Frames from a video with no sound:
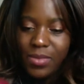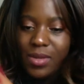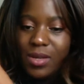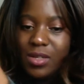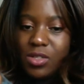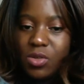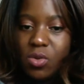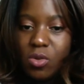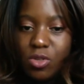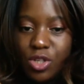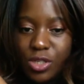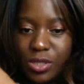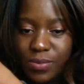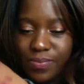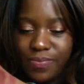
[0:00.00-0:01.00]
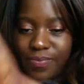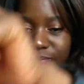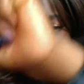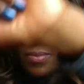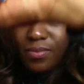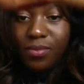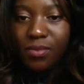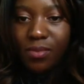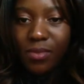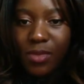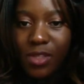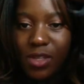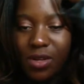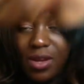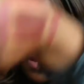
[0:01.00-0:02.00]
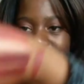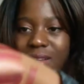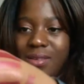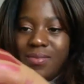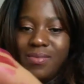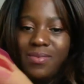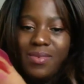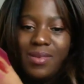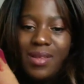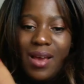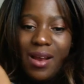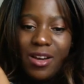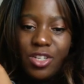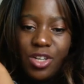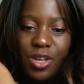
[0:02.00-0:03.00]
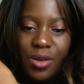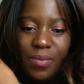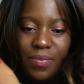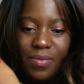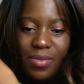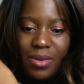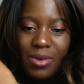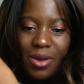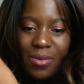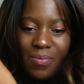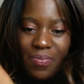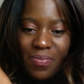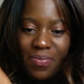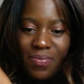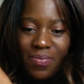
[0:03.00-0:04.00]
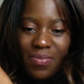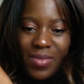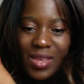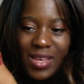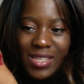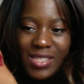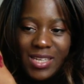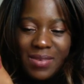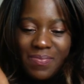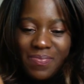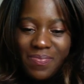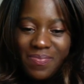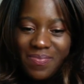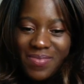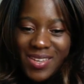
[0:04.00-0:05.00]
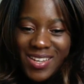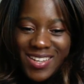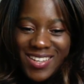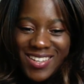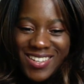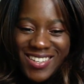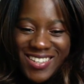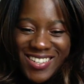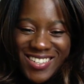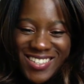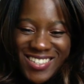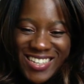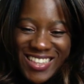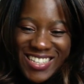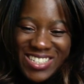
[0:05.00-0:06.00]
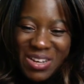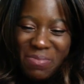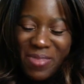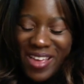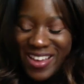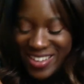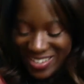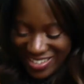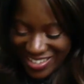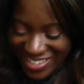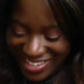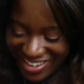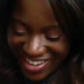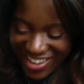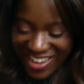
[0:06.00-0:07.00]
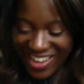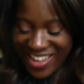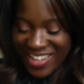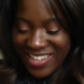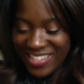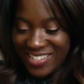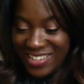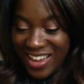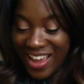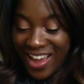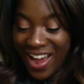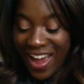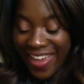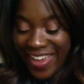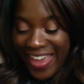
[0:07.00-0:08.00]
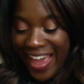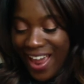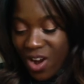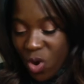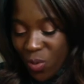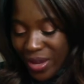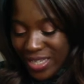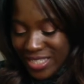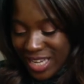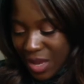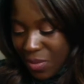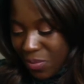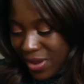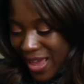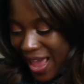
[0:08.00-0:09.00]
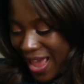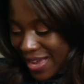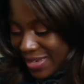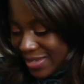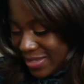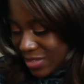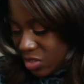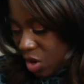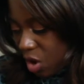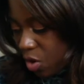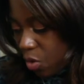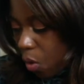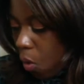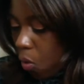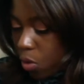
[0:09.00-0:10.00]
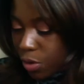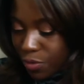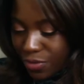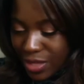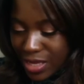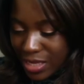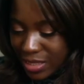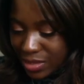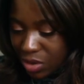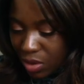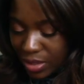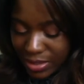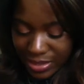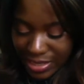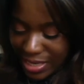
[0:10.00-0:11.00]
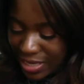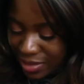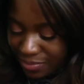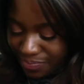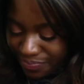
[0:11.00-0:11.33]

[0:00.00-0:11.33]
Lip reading: It's gorgeous. So how can I show you? There we go. Can you see it? Got this up there. So yeah, I cannot wait to get my hands on all of these, honestly.